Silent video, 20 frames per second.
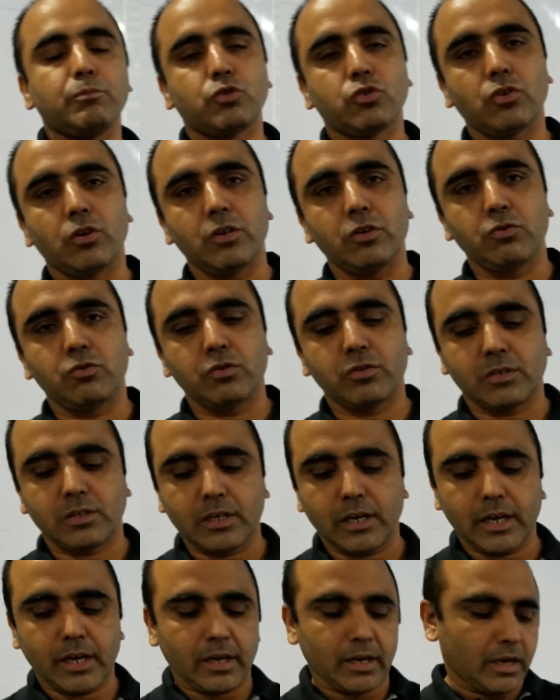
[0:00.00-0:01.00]
sorry to
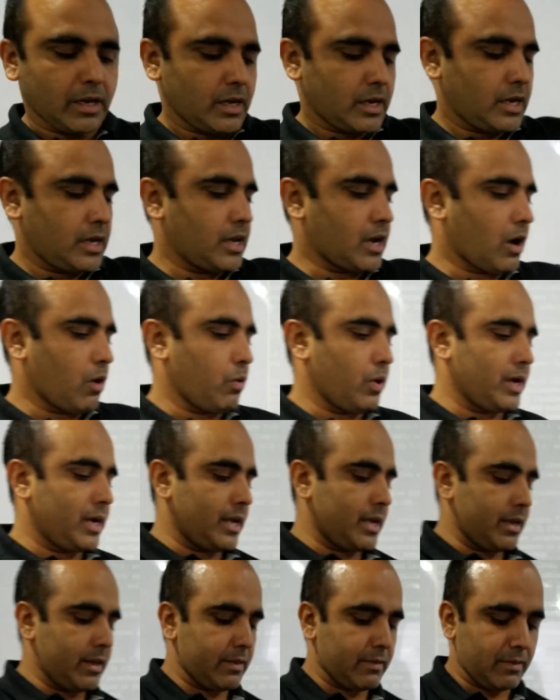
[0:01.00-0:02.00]
say
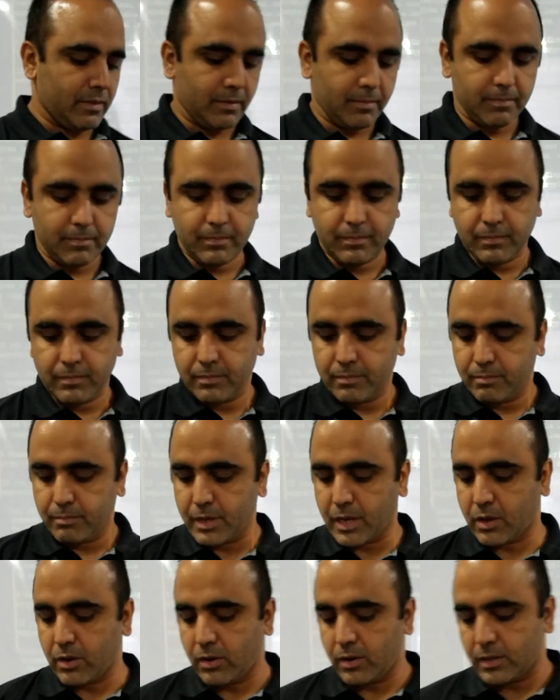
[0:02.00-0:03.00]
nowadays,
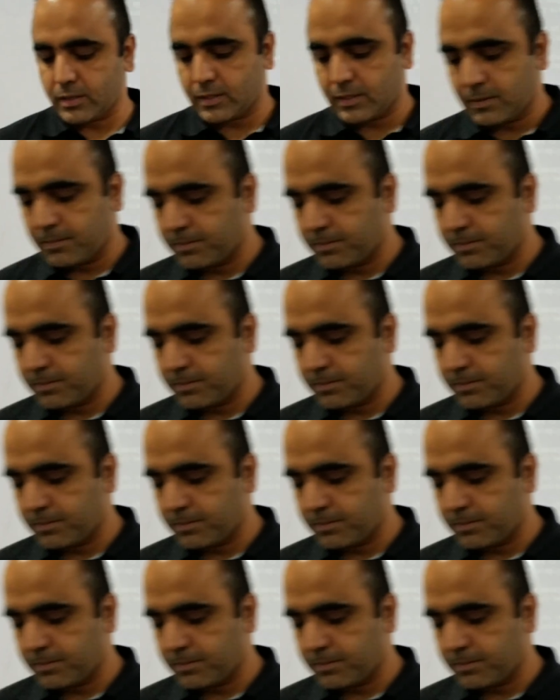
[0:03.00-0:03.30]
because